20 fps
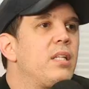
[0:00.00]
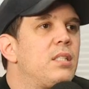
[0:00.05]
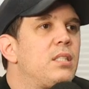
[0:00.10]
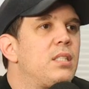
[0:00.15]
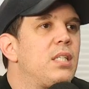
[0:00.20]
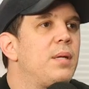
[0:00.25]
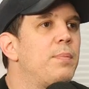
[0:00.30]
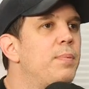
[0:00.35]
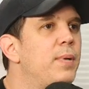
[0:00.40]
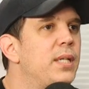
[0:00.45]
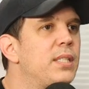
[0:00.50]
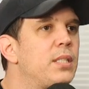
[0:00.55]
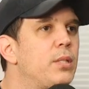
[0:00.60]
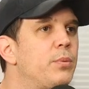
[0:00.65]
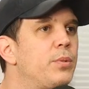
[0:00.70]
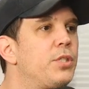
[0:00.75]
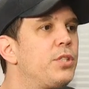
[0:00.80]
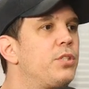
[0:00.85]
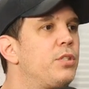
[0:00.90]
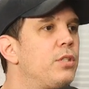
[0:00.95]
the same place that
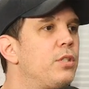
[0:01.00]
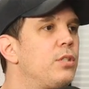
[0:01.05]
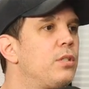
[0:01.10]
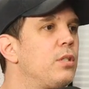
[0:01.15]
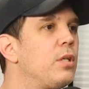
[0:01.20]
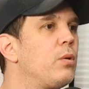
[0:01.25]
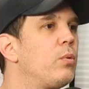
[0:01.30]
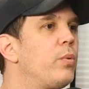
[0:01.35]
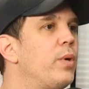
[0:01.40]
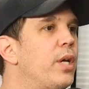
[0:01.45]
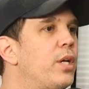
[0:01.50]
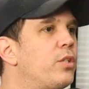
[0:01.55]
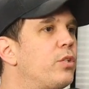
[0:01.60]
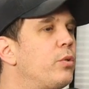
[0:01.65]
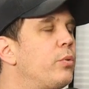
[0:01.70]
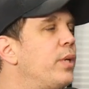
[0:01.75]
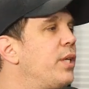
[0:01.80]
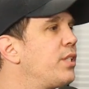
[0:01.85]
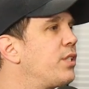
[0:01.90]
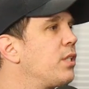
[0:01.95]
we stood a week,
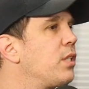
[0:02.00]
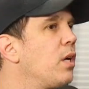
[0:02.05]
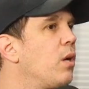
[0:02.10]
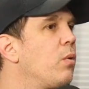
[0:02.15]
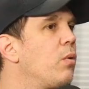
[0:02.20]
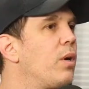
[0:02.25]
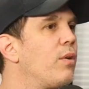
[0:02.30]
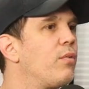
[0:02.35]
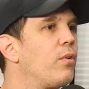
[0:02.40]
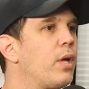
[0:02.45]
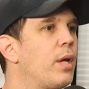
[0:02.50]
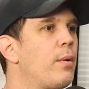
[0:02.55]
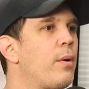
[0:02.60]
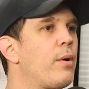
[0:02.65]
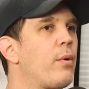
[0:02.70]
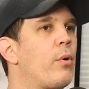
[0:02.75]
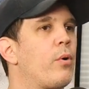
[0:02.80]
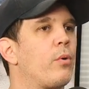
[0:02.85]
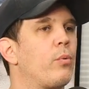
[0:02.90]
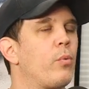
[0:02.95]
2 weeks ago, whenever it came,
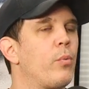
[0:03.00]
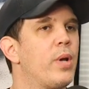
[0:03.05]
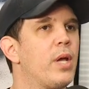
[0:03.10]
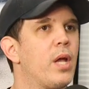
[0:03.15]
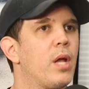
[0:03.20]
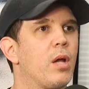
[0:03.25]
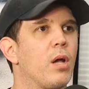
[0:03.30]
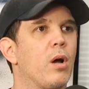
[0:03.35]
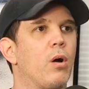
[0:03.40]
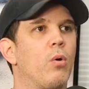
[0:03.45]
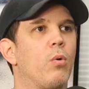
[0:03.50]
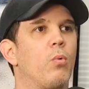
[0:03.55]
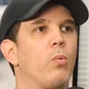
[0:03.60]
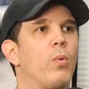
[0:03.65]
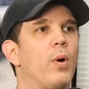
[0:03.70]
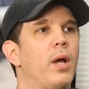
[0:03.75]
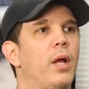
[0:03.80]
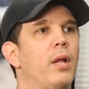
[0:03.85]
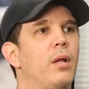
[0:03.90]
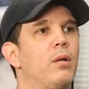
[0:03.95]
or a week ago
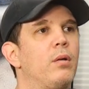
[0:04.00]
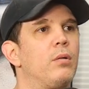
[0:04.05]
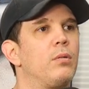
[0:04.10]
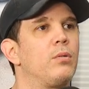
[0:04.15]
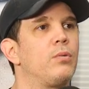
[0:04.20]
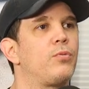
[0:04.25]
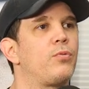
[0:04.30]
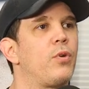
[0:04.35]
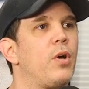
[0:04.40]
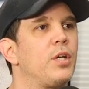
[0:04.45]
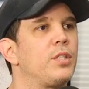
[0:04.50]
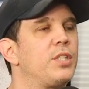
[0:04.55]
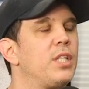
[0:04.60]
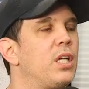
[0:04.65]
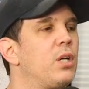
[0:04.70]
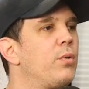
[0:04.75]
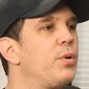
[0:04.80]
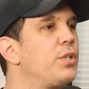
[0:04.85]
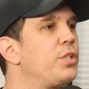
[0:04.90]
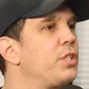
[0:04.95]
when Frosty
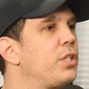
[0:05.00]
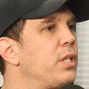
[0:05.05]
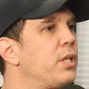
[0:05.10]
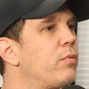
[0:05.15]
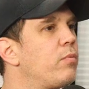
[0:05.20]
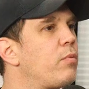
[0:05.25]
had originally